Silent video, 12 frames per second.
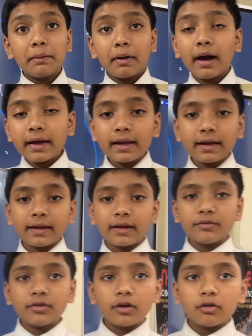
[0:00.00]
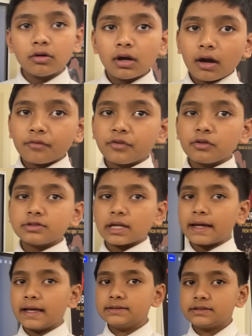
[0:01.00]
Well, I'm going to give you a few
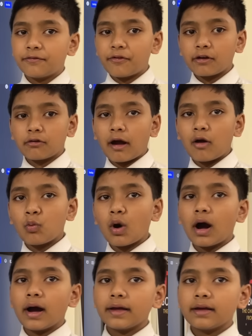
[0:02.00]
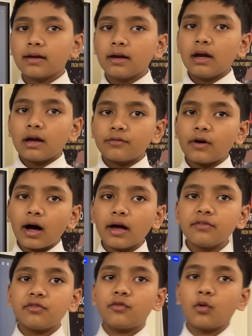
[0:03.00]
seconds to figure out why.
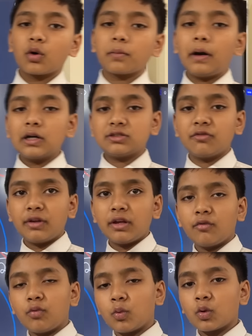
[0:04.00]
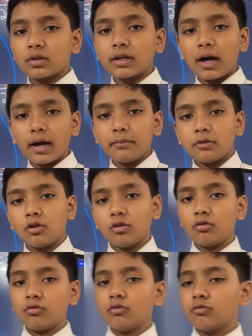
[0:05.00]
5, 4, pause the video for more time,
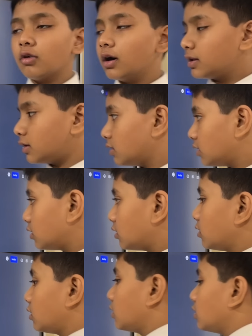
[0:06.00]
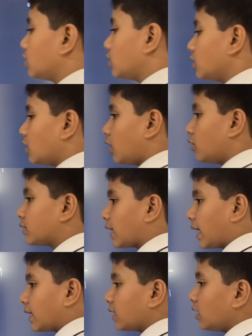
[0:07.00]
2, 1.
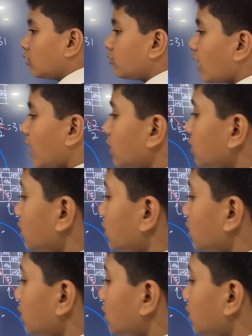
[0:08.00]
Okay, well,